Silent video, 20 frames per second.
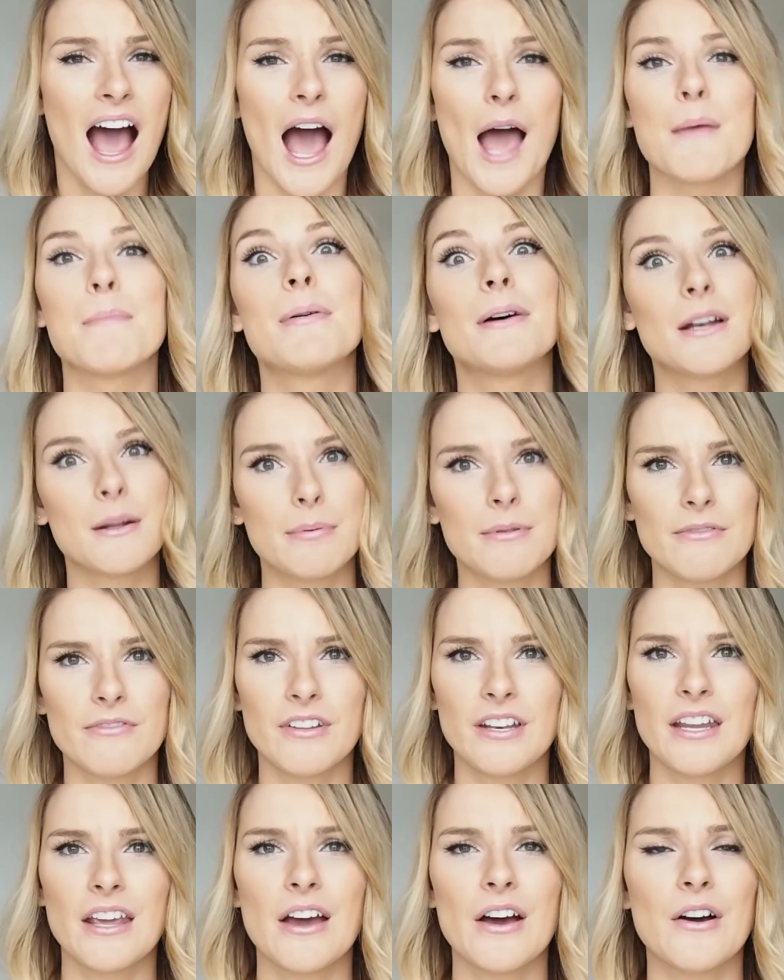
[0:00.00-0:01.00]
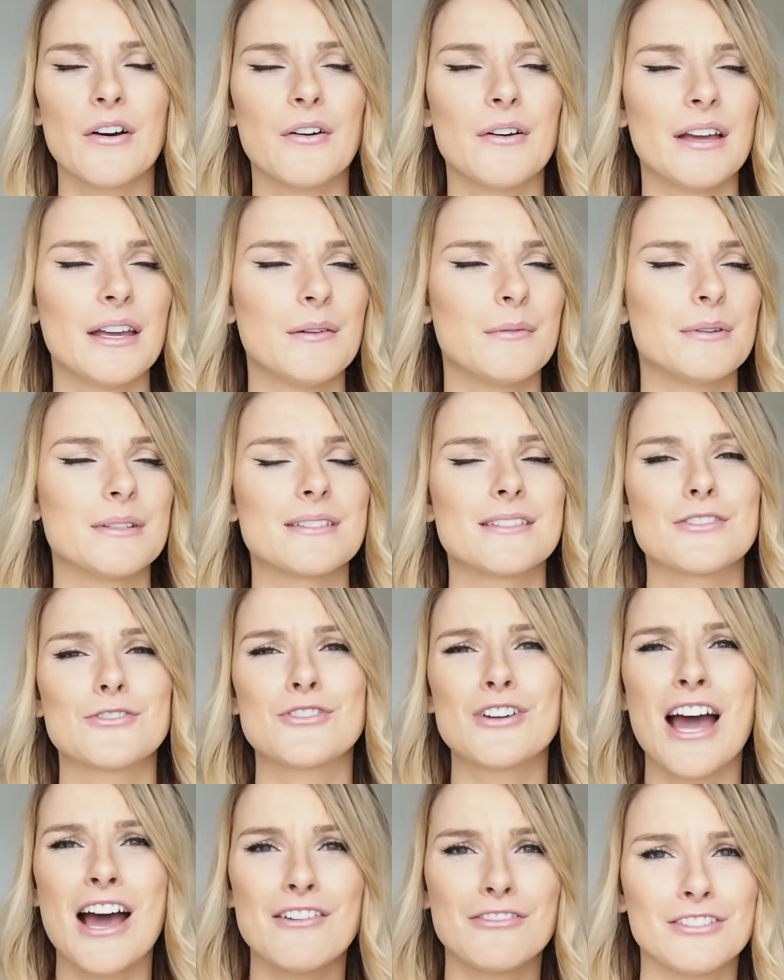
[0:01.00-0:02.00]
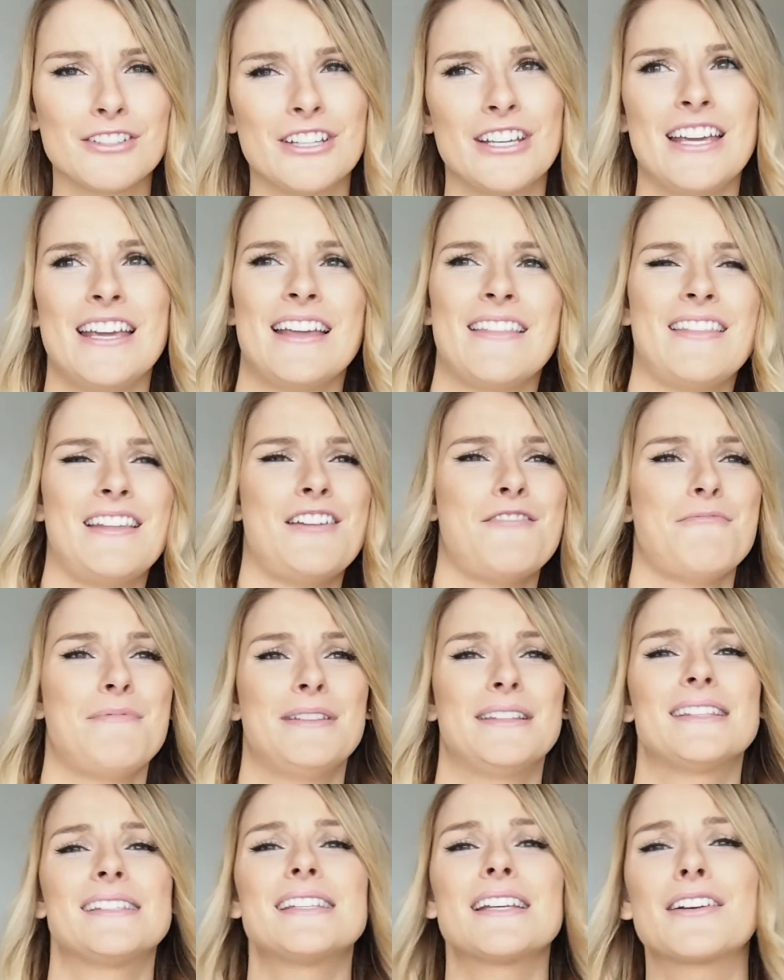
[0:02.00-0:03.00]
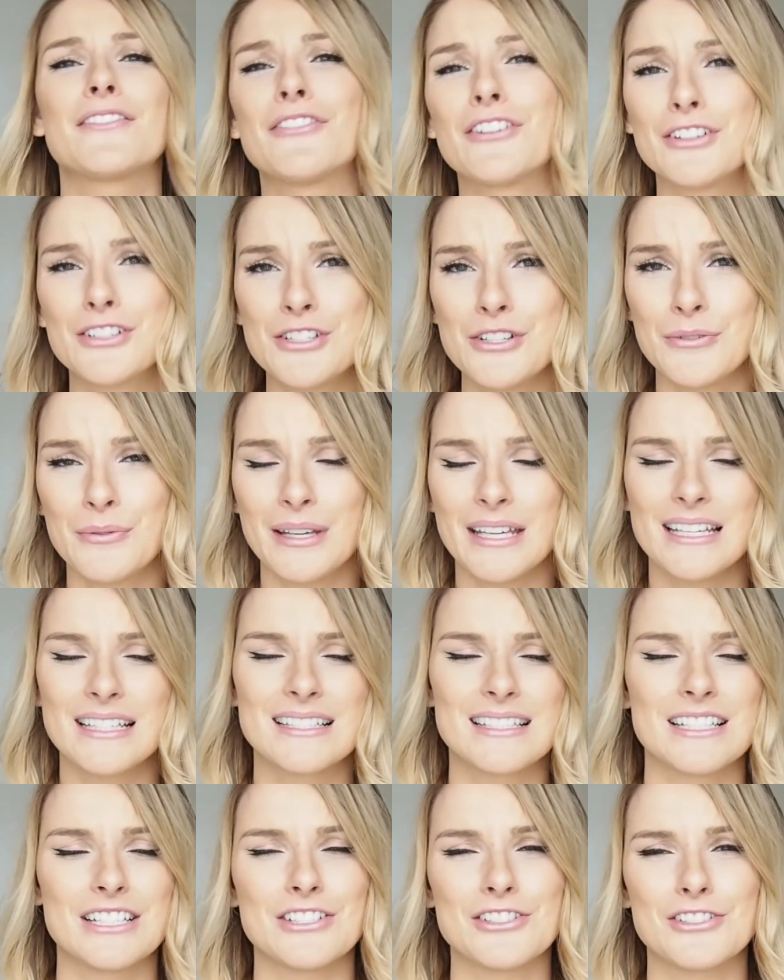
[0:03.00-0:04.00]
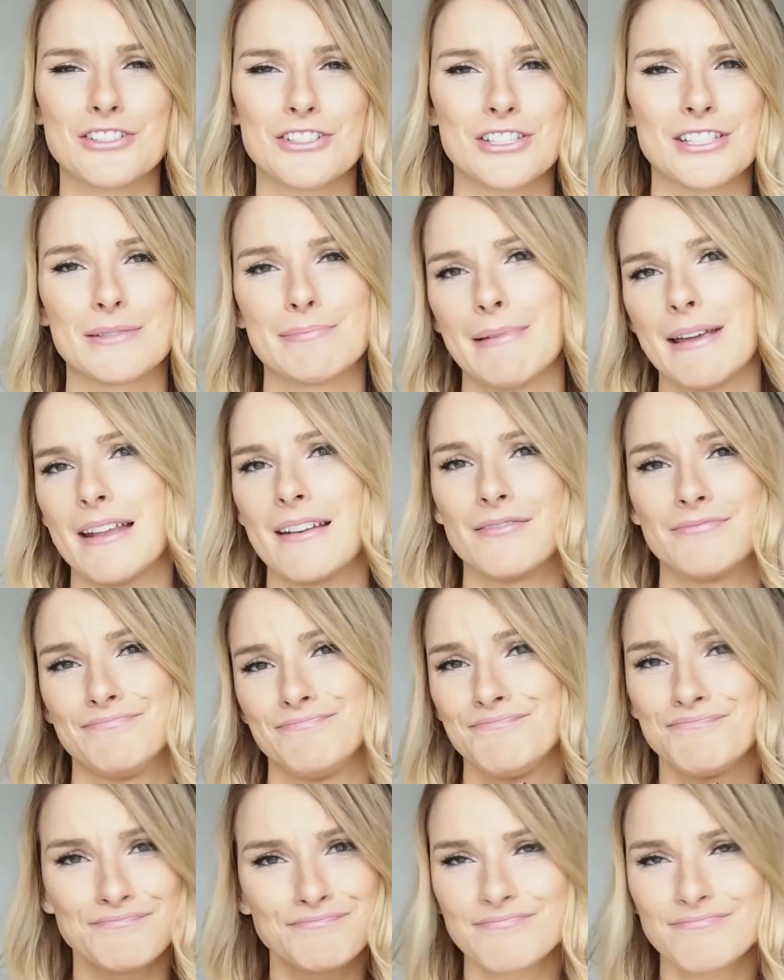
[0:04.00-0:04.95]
I put up a video. It was the traveling, and then I've been sick for 2 weeks, and it's just been,